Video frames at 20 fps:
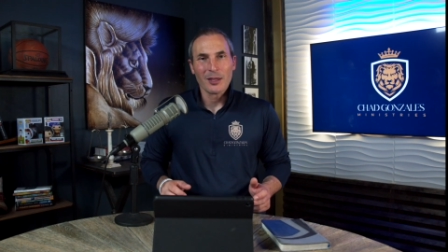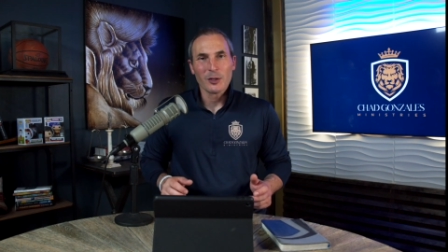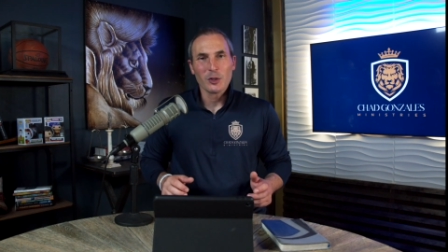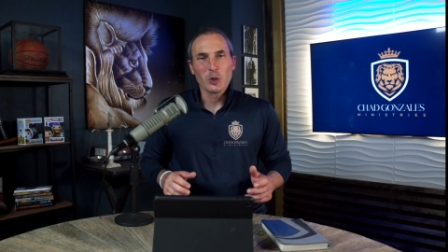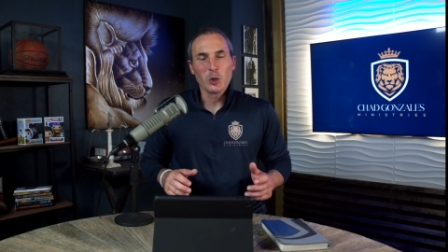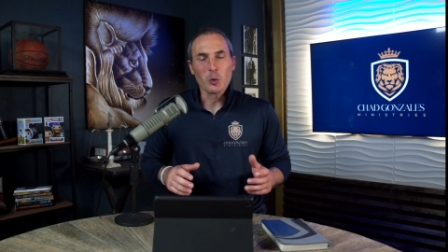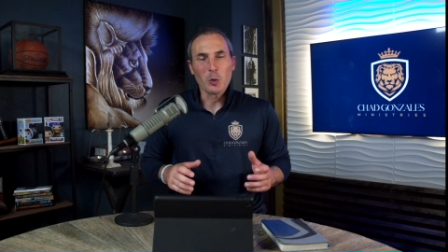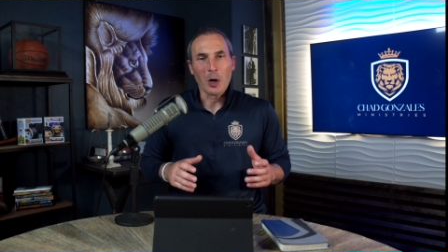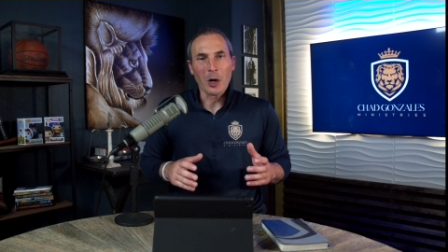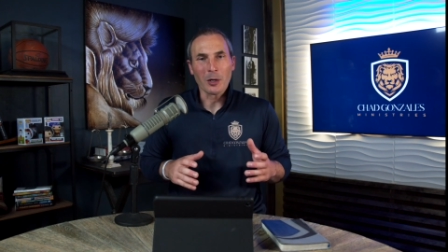
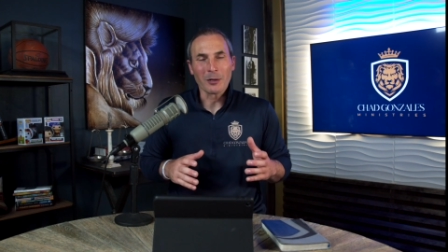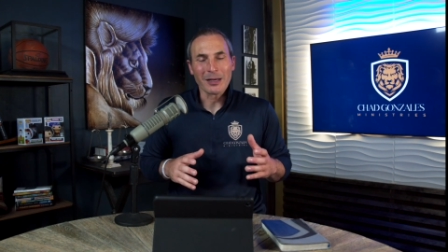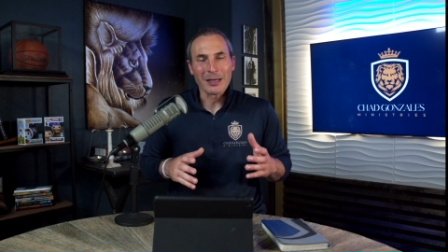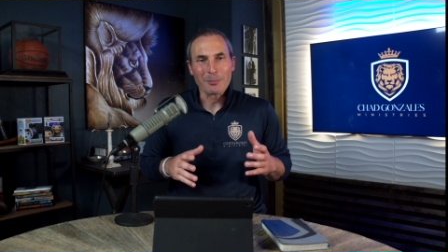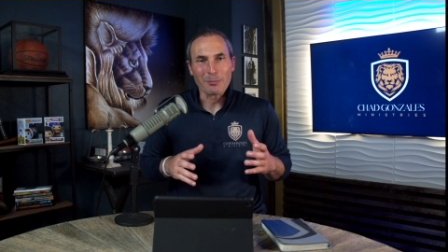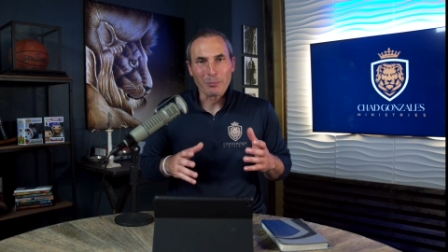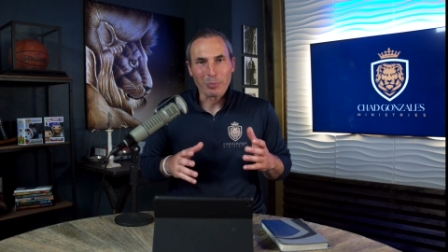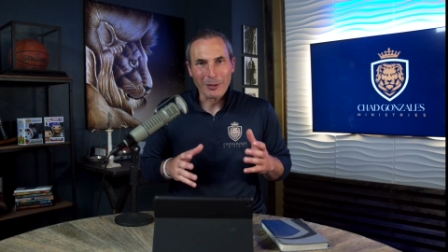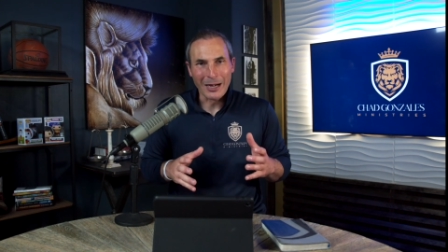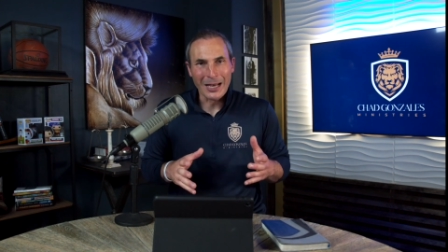you are a
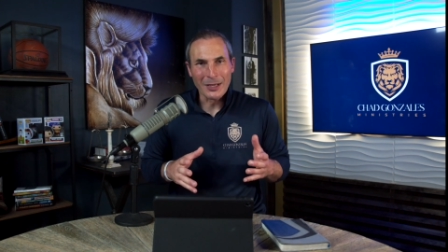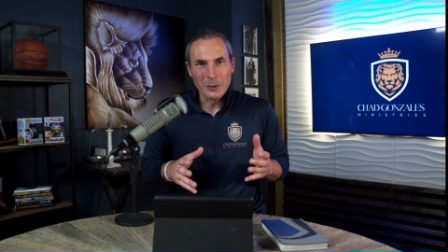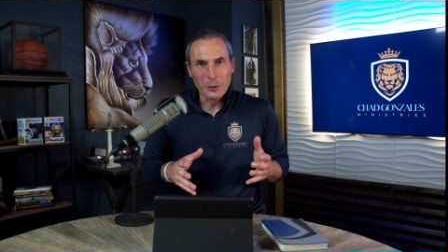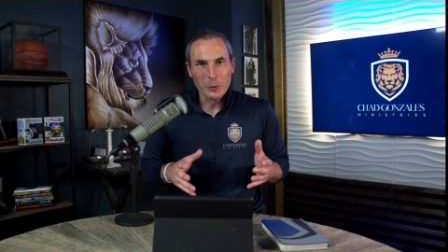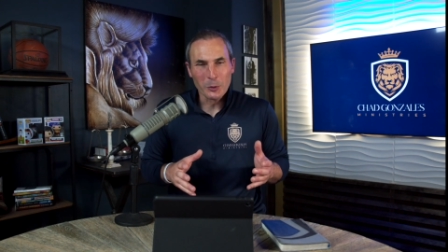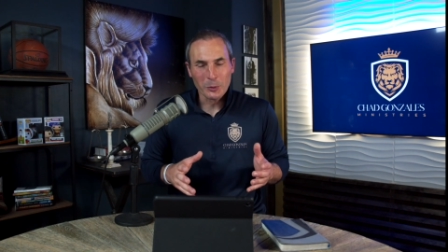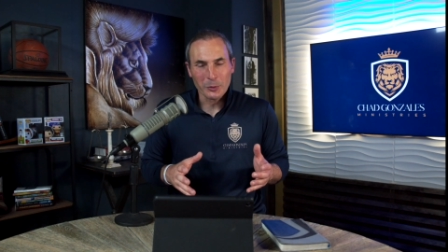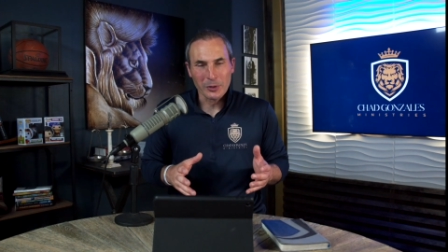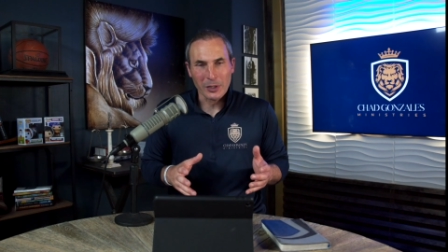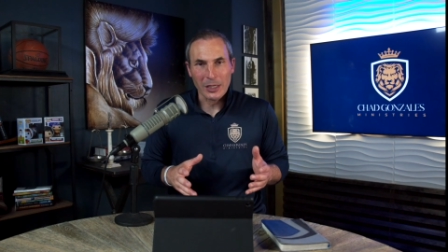brand new
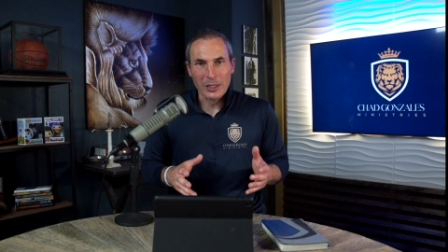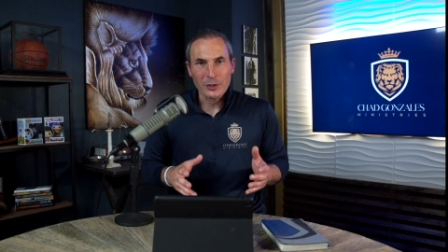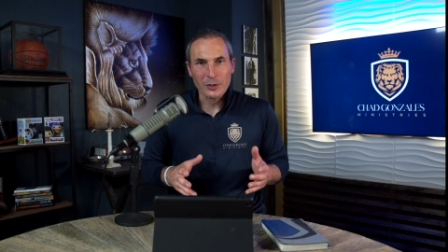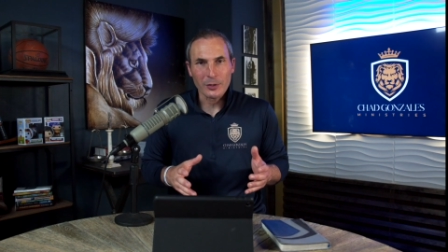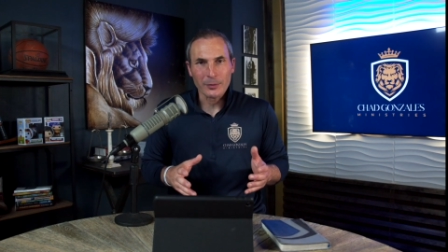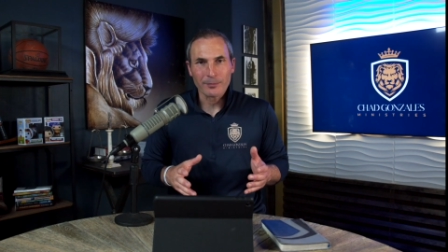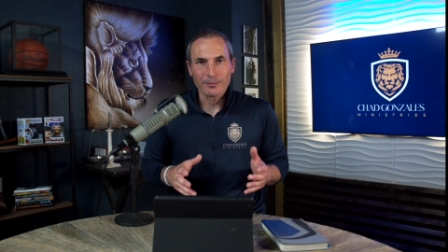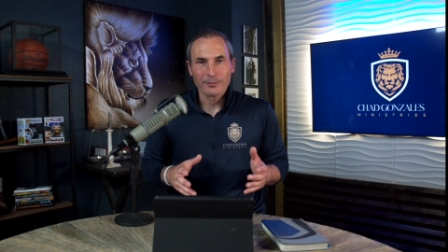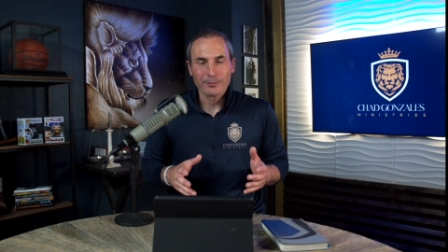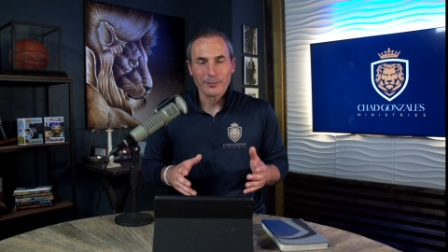
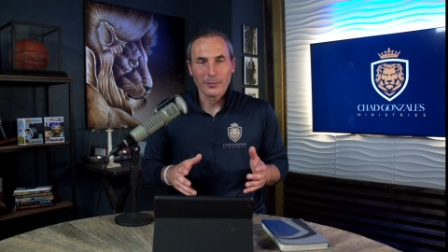creation,